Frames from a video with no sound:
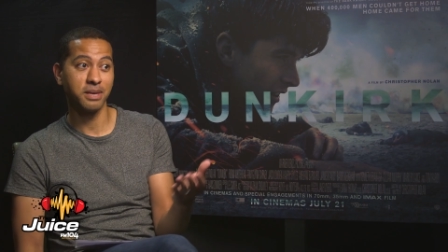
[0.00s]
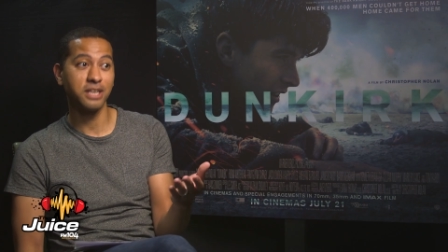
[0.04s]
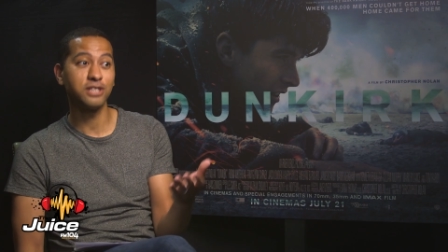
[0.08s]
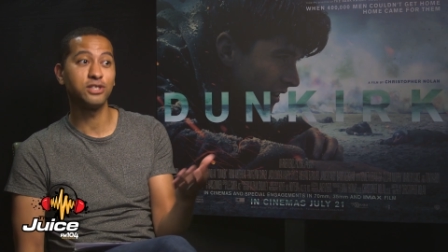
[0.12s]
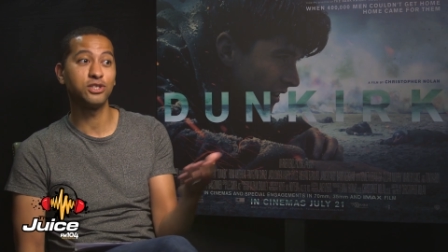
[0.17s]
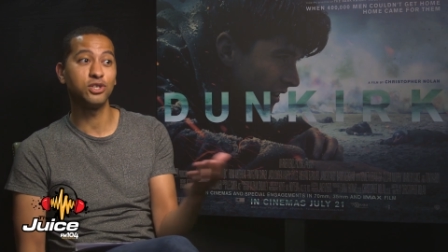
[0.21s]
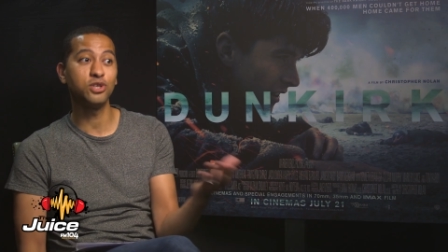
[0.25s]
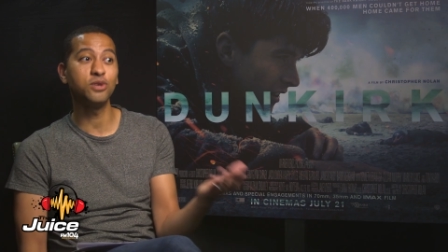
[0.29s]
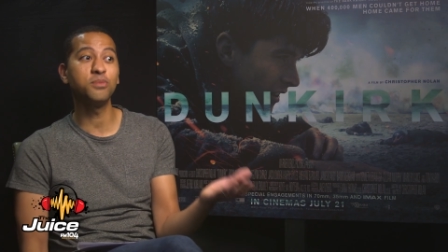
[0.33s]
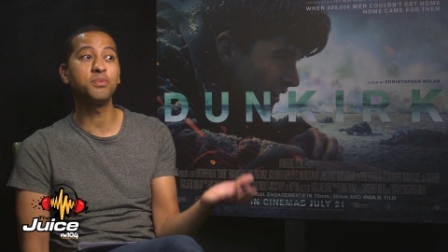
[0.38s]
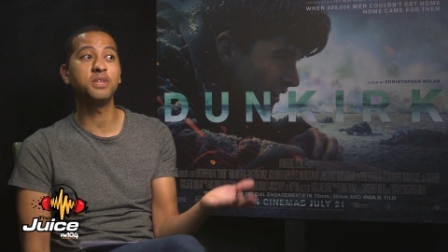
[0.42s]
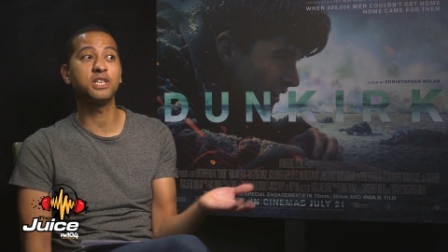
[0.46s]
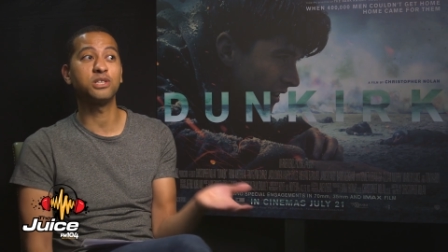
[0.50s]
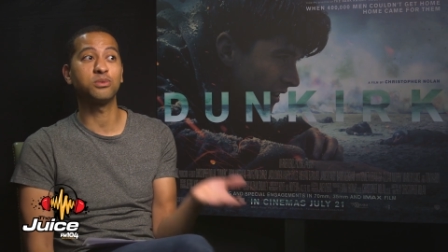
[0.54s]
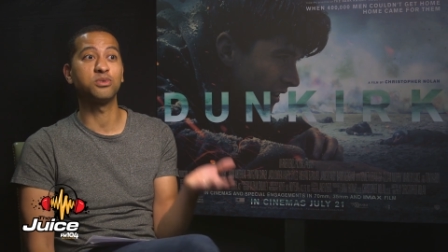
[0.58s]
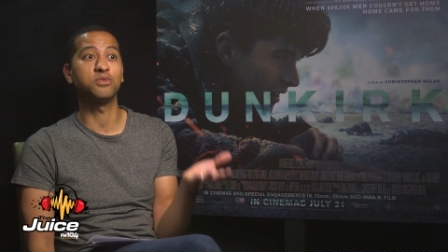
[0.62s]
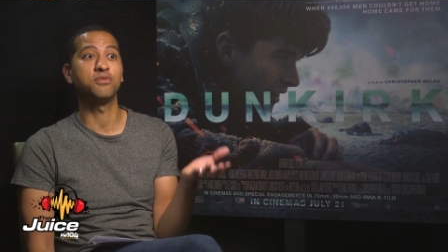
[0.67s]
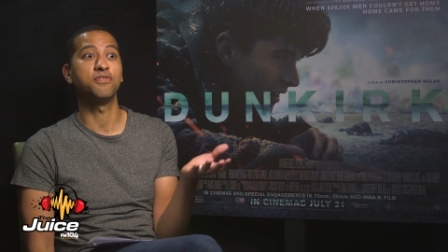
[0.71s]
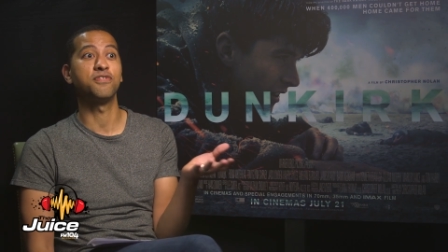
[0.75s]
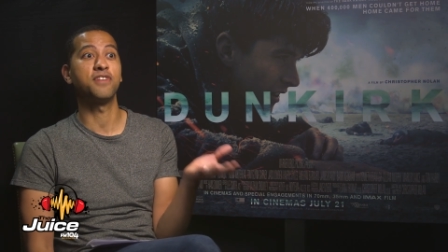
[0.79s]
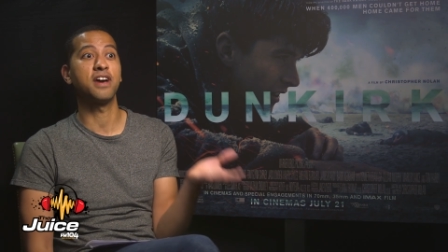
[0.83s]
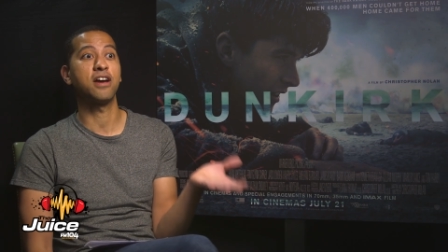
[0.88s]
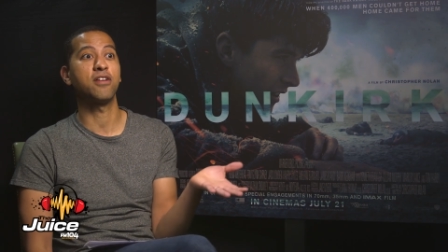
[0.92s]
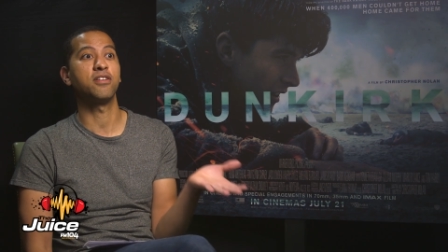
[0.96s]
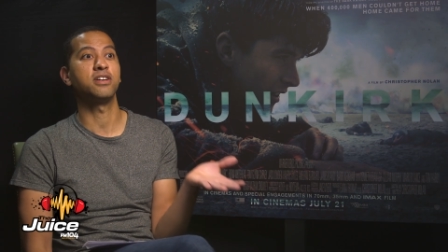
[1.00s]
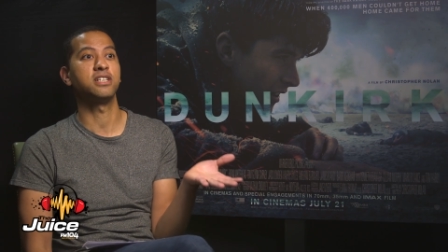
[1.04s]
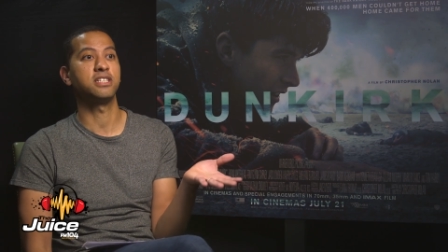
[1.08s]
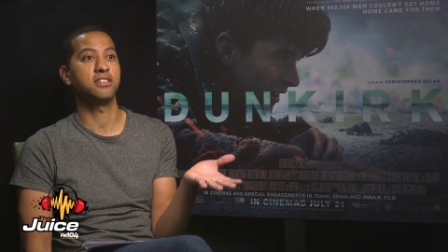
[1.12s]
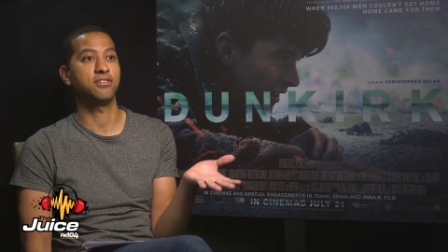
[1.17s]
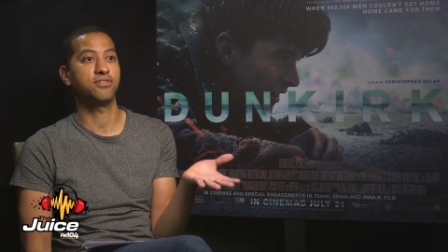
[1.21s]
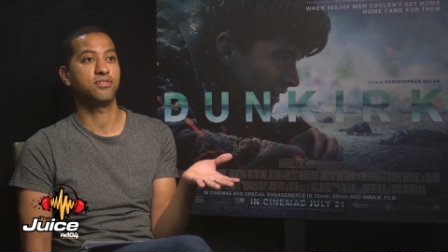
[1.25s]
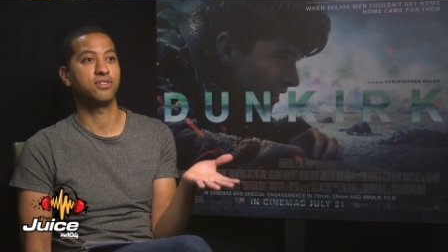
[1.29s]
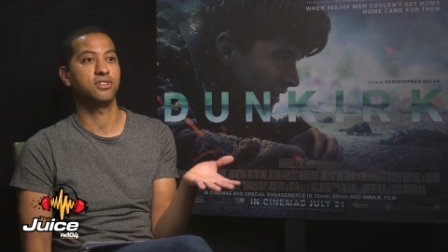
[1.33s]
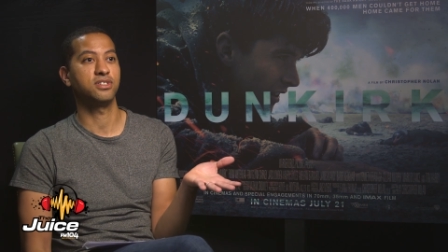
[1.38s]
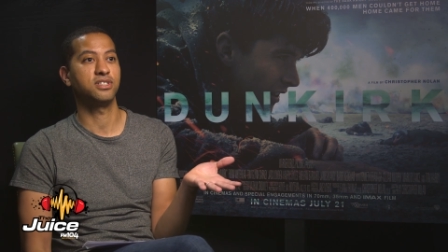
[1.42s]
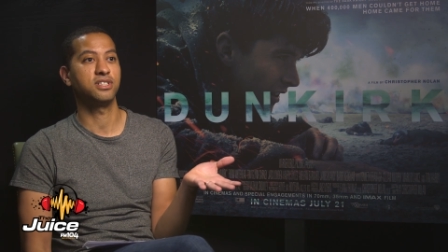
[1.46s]
assume this was very
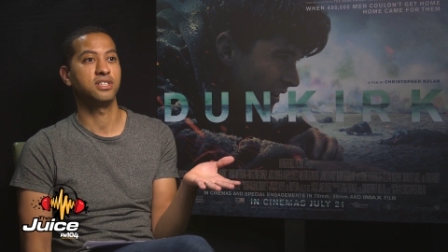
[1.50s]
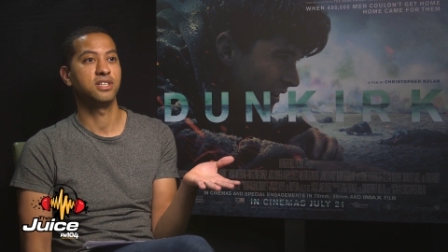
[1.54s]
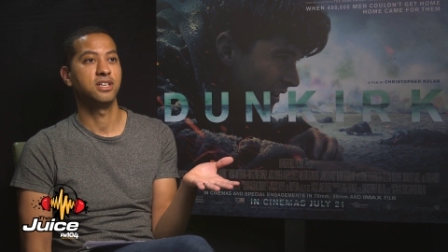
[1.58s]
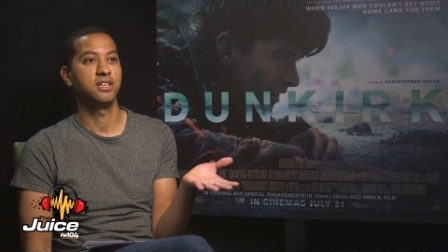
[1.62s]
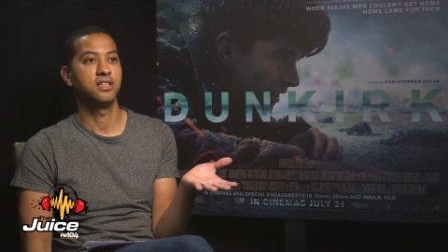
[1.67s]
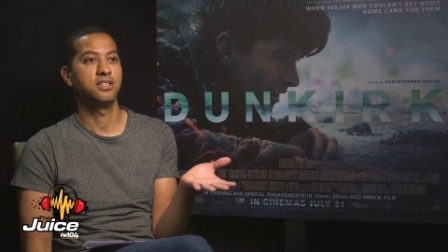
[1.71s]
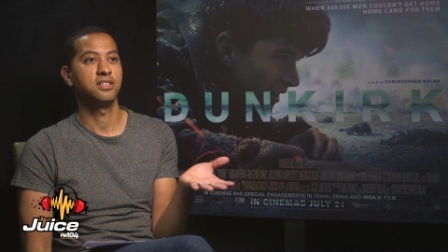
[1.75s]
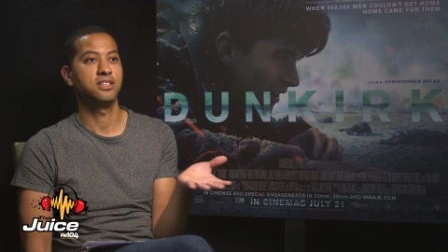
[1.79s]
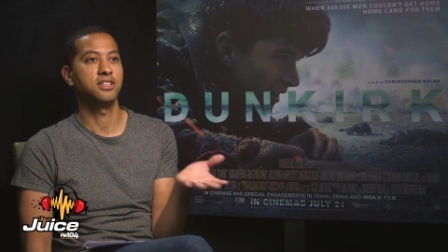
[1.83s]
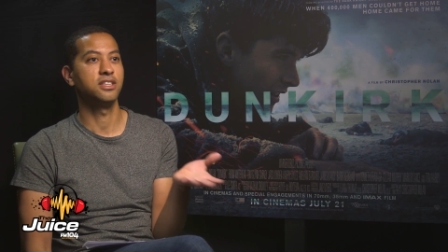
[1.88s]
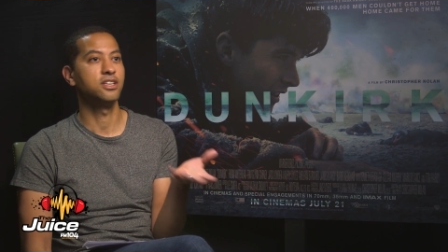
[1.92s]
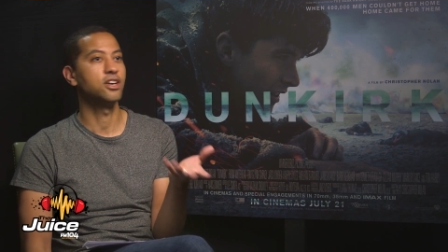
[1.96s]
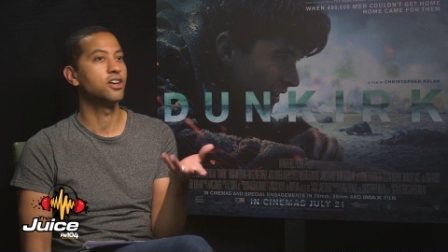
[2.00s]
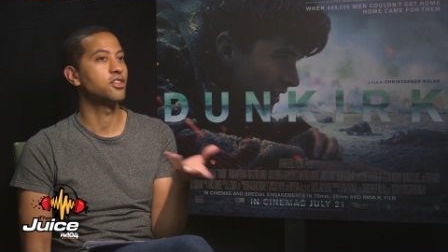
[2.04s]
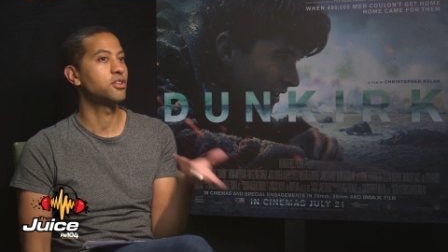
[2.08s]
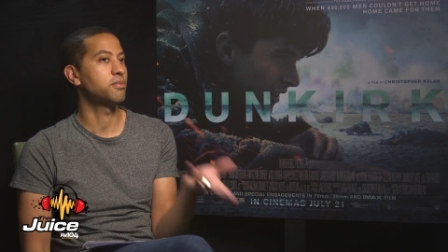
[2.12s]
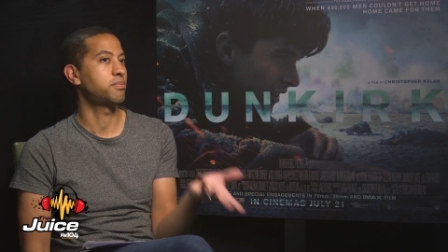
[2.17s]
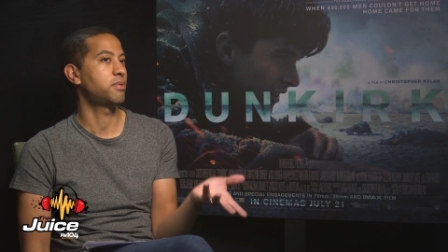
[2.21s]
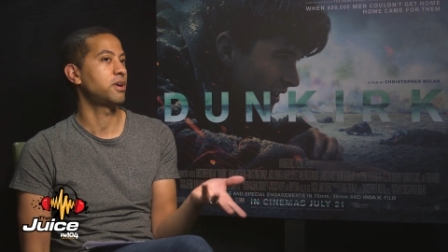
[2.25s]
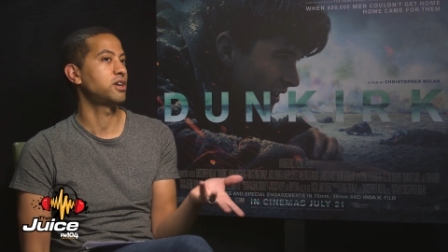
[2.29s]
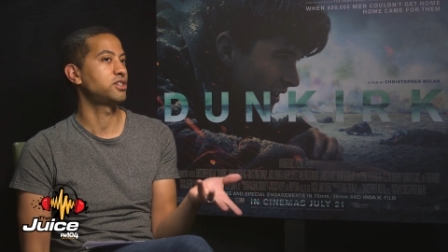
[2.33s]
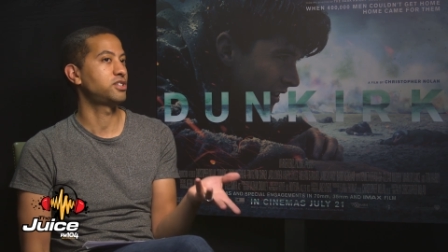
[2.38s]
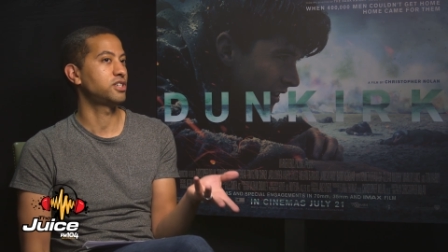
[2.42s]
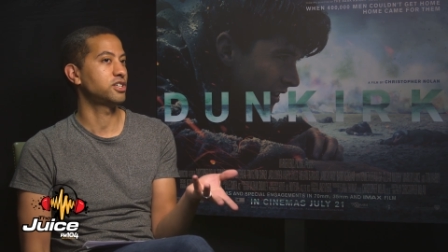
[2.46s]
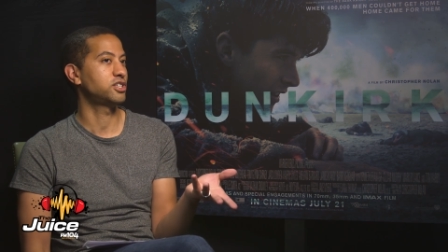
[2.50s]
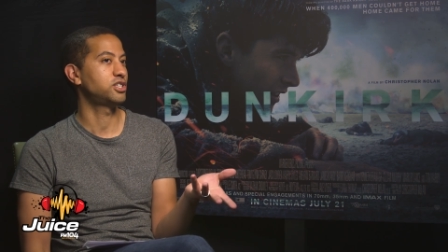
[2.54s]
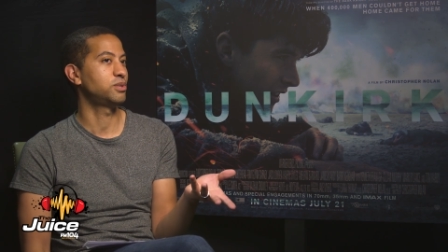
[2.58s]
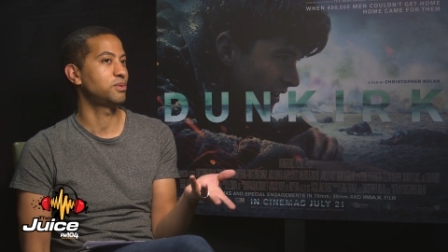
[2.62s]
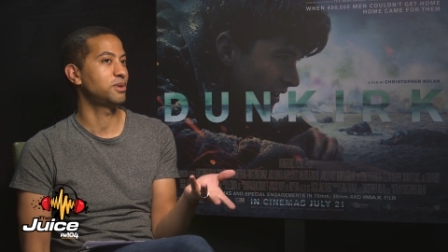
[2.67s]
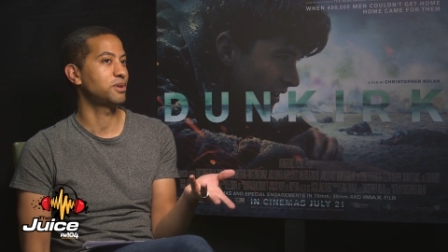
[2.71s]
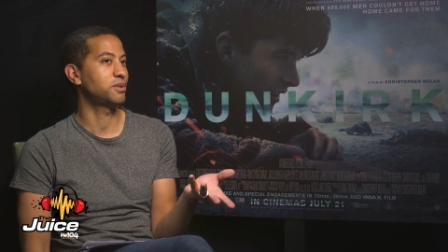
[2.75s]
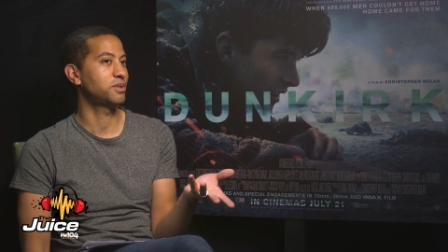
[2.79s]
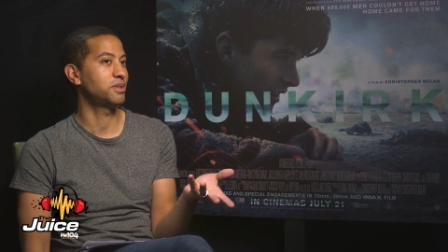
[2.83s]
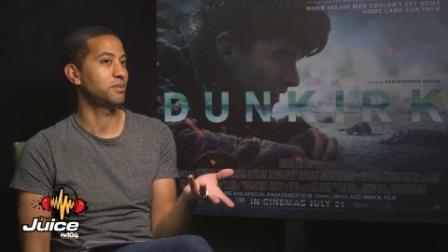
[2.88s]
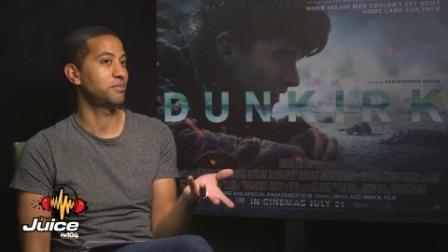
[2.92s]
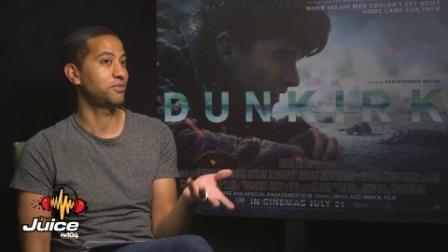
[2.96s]
different to the other projects you
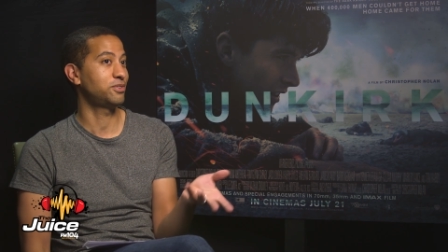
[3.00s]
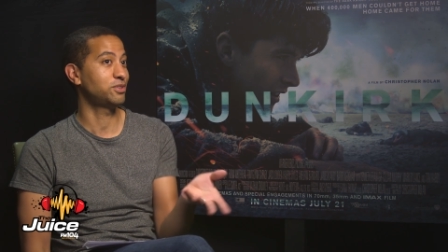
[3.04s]
worked with him.